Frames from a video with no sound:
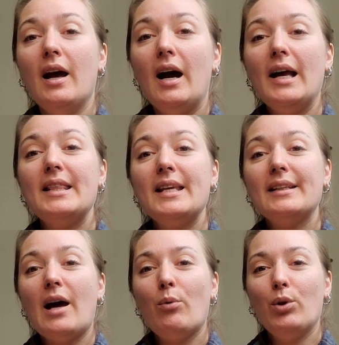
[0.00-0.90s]
I think
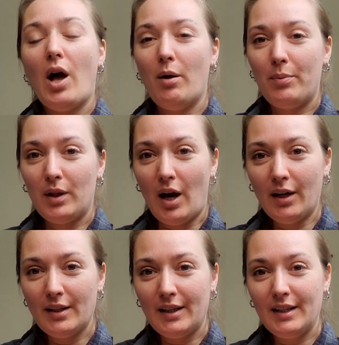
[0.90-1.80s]
that will help a
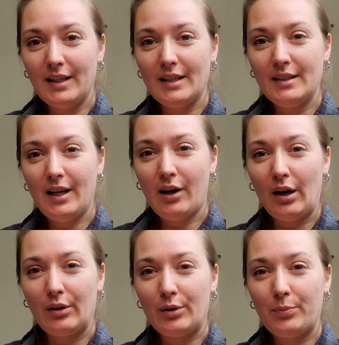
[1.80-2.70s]
lot. I think in there
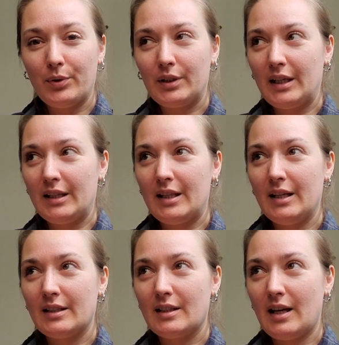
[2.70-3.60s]
I could put like
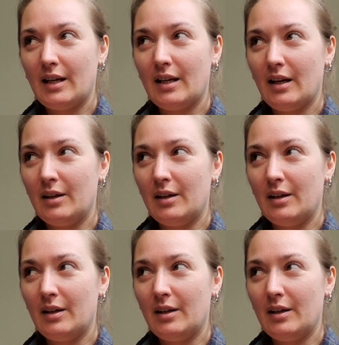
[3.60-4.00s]
things like